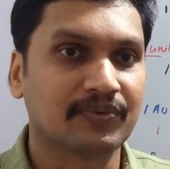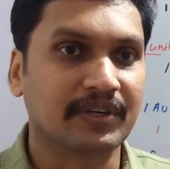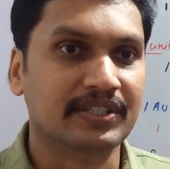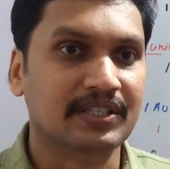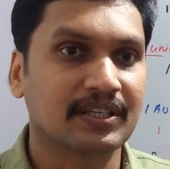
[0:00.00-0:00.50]

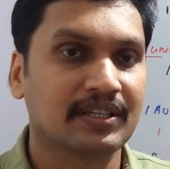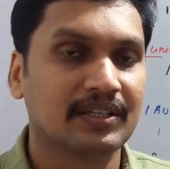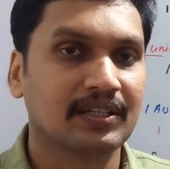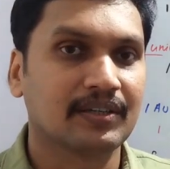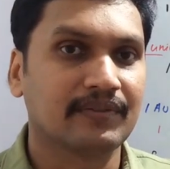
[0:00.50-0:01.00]
First,
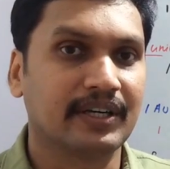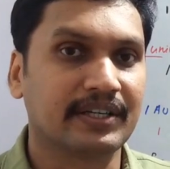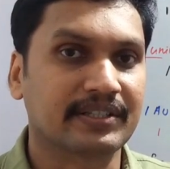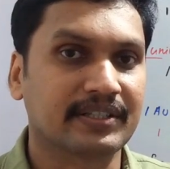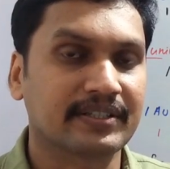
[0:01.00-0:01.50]
we are
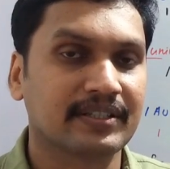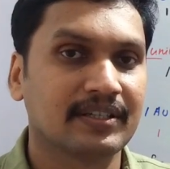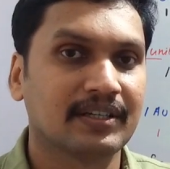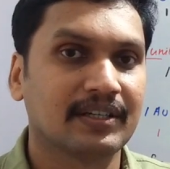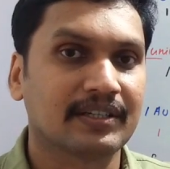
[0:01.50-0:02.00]
discuss
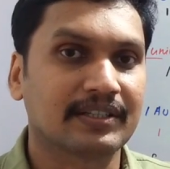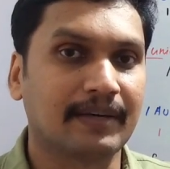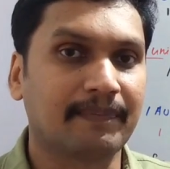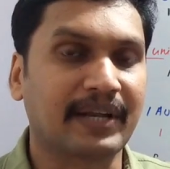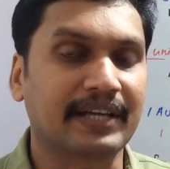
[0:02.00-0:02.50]

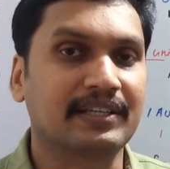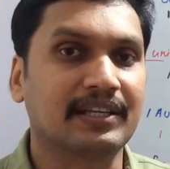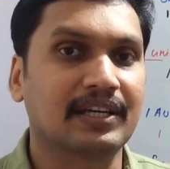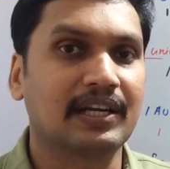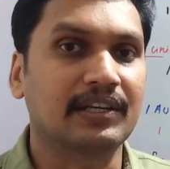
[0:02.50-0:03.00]
some
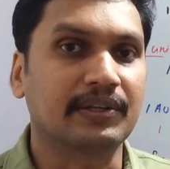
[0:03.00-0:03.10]
practical